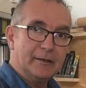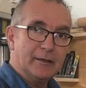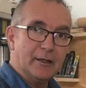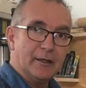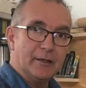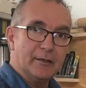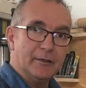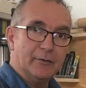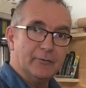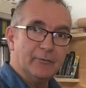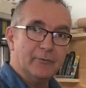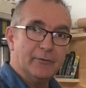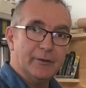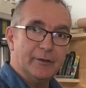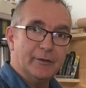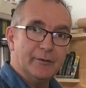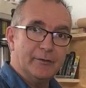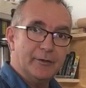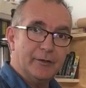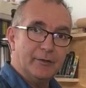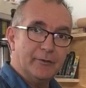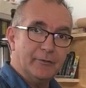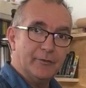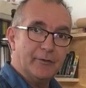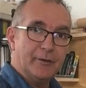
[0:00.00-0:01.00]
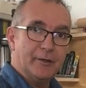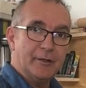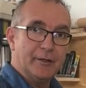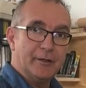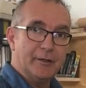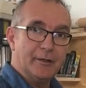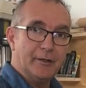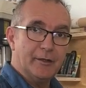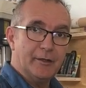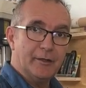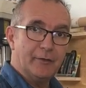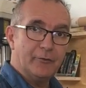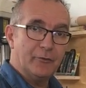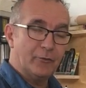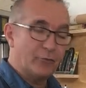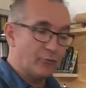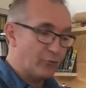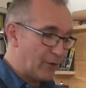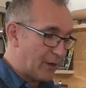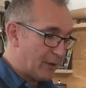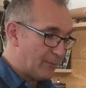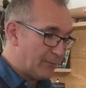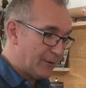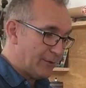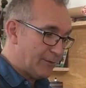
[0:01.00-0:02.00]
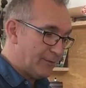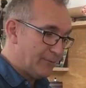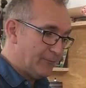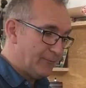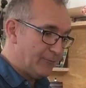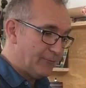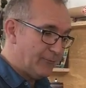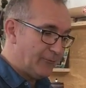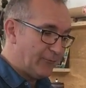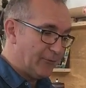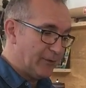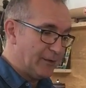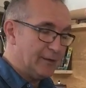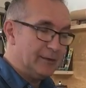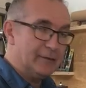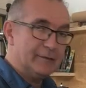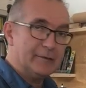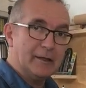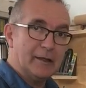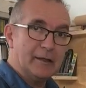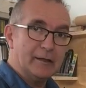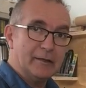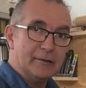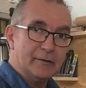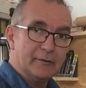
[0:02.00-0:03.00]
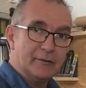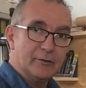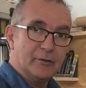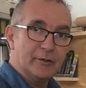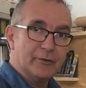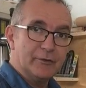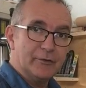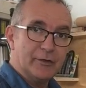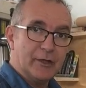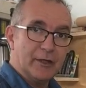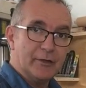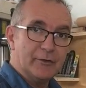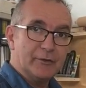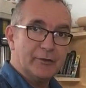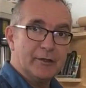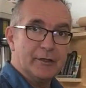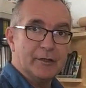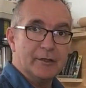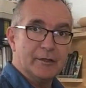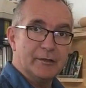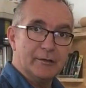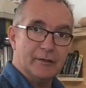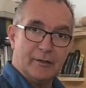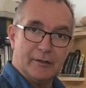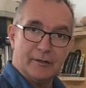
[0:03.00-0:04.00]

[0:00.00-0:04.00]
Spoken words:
and if the rubber feels like it's going to start sticking,